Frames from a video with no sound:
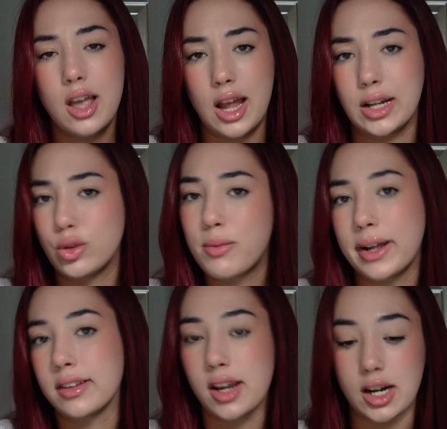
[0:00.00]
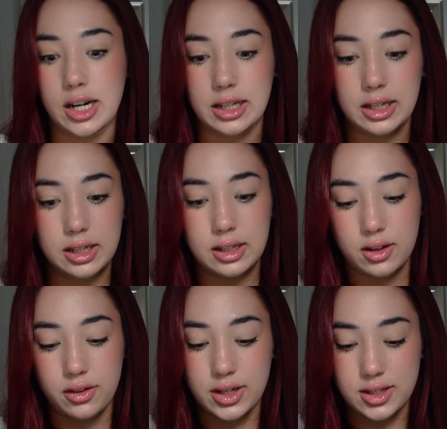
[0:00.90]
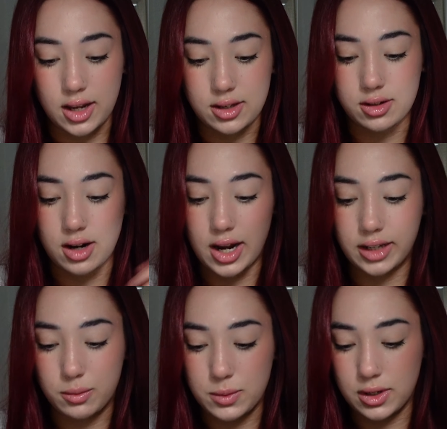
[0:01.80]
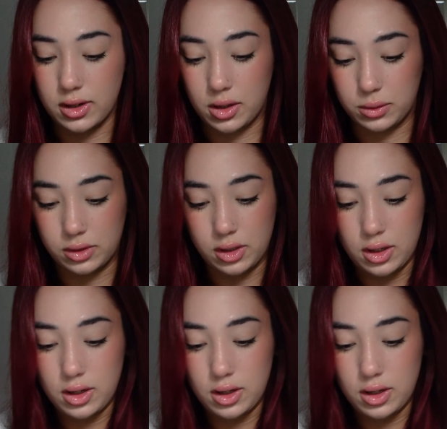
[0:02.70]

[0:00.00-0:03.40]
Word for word: And I don't mind carrying these extra items around.